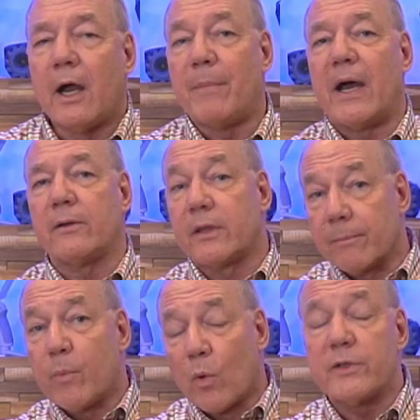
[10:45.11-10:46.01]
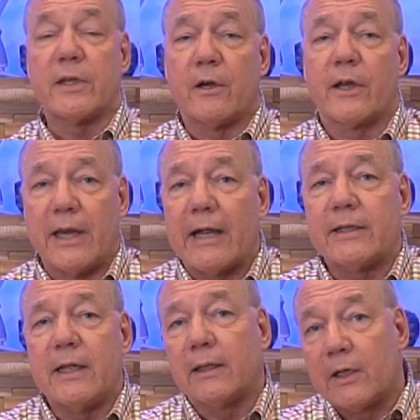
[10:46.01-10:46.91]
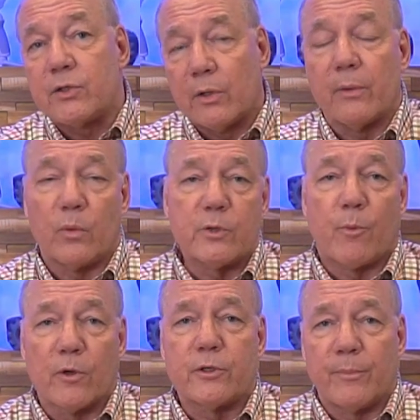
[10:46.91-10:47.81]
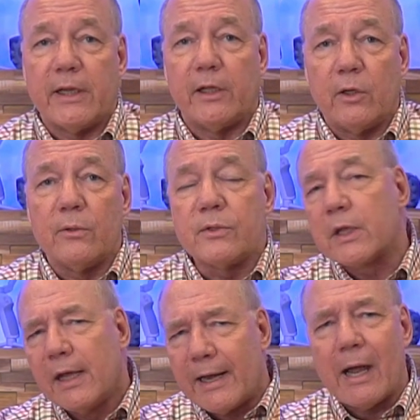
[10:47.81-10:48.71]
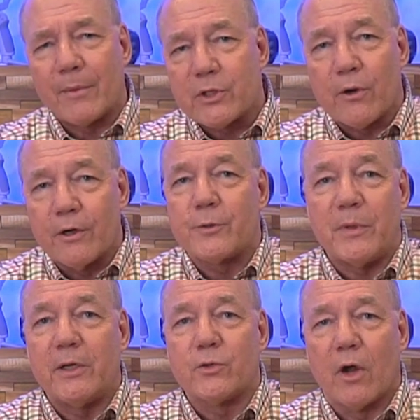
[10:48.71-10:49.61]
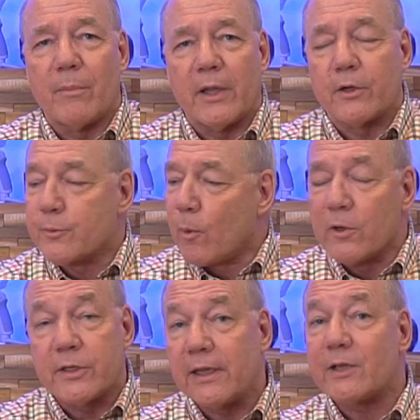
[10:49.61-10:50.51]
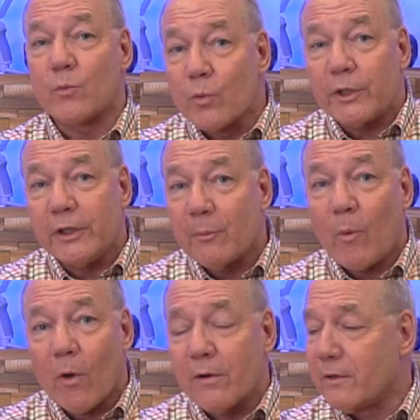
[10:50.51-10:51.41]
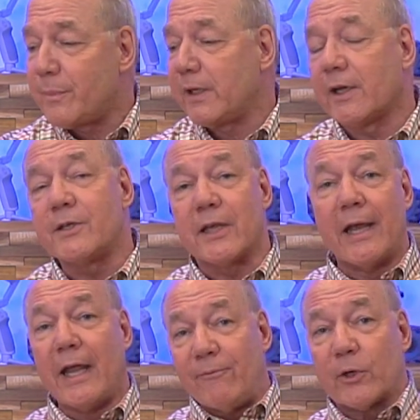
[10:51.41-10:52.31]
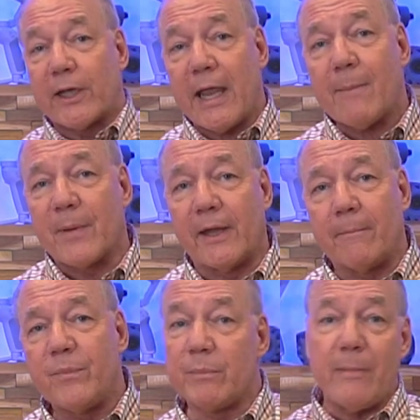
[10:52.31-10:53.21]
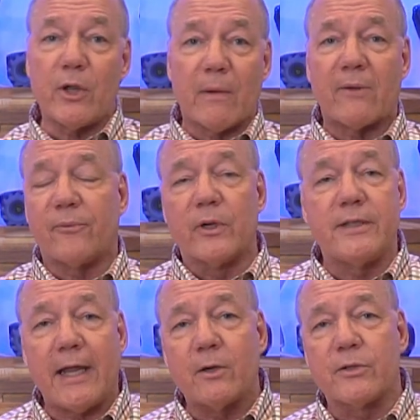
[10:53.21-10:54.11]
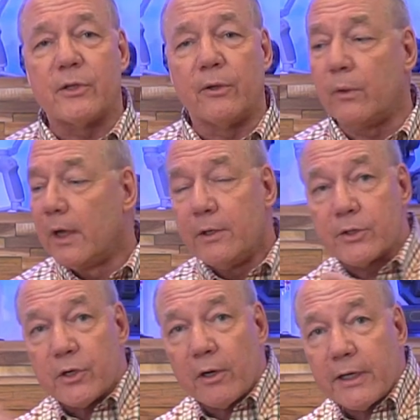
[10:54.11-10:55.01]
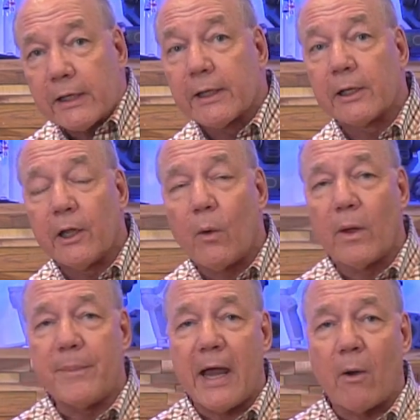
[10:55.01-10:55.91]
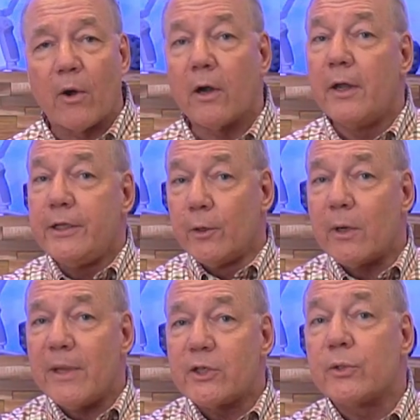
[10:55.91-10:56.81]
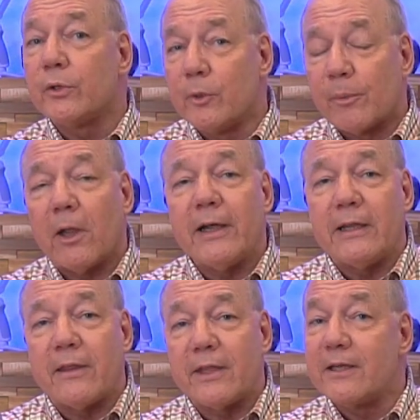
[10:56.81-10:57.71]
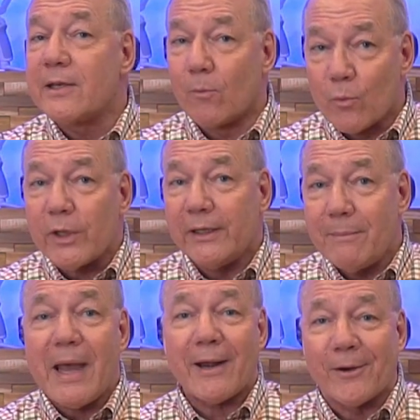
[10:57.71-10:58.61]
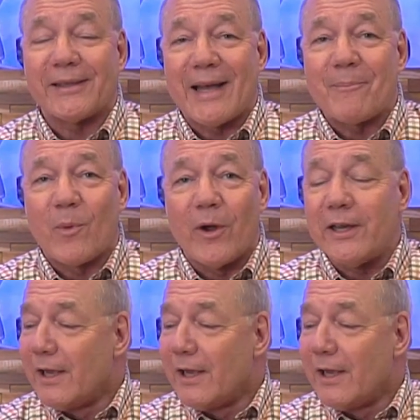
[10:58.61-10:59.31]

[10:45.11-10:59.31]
about the ports that are connected and let you know which ports are being used and how much current's being drawn by those ports. And that's really important because if you're camping, maybe you're out for a day or two, you're starting to get a little low on power. You want to make sure you plug in the things that really matter at that point